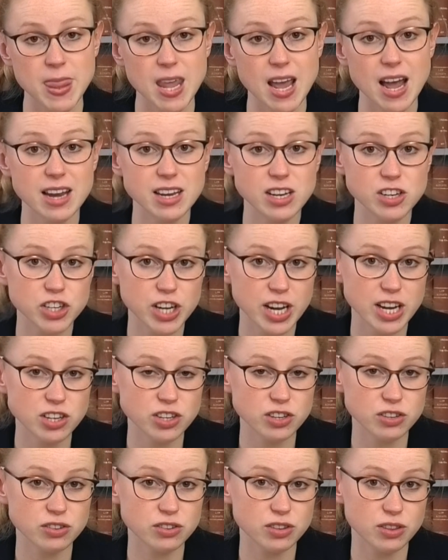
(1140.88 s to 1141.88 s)
Any
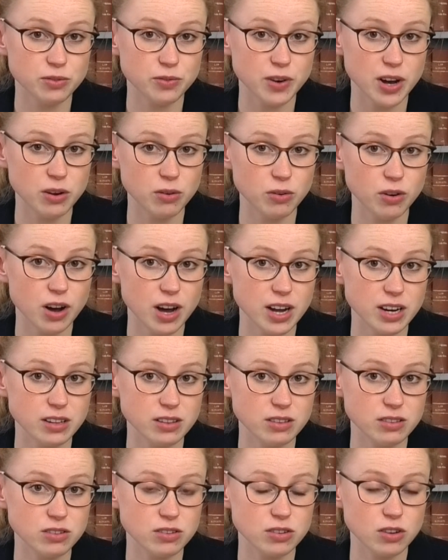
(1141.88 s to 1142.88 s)
changes to the final
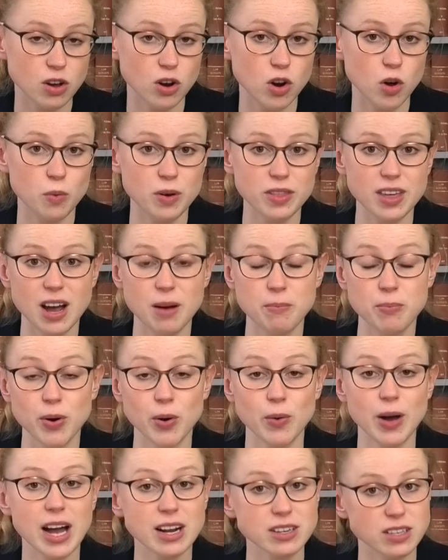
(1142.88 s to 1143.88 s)
guidance, along with how
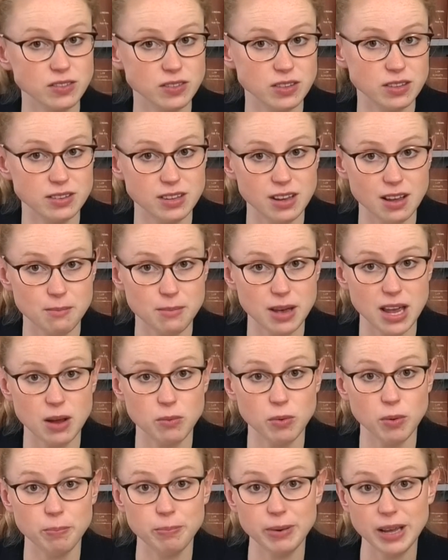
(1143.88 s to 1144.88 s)
proactive the CMA
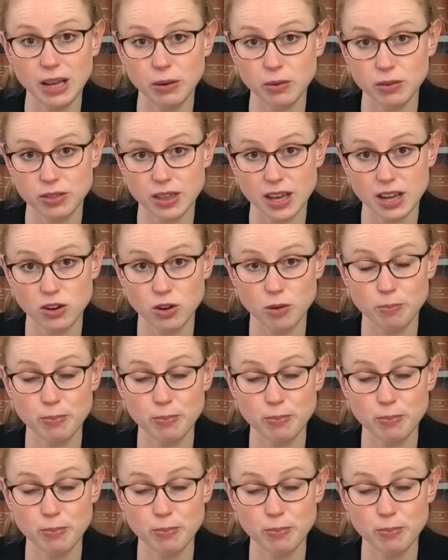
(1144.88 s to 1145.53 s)
will be with their new